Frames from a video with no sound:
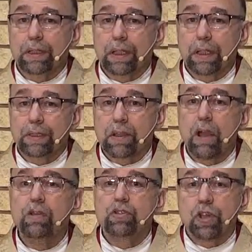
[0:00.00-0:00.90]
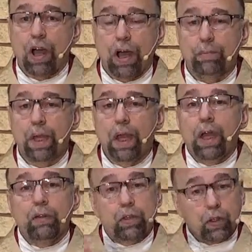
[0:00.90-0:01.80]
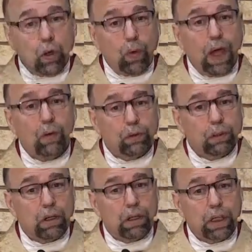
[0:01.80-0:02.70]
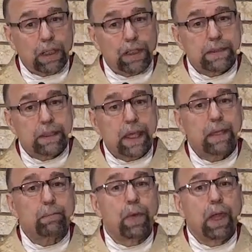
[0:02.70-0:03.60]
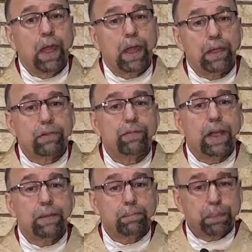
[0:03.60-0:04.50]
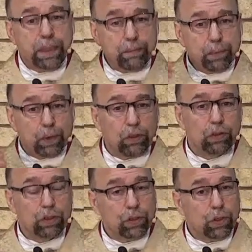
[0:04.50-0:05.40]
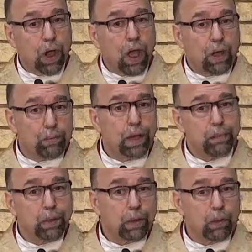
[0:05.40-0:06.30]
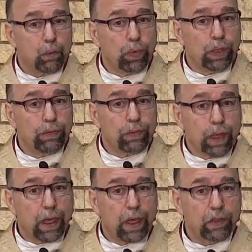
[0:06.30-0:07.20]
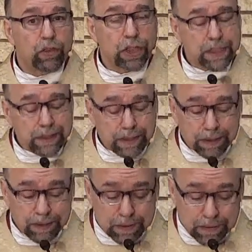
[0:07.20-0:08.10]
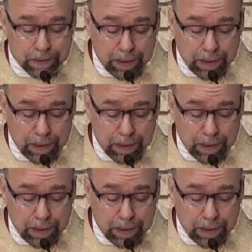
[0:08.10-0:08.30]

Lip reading: It's our job to go out in his name and invite people to bubble with Jesus.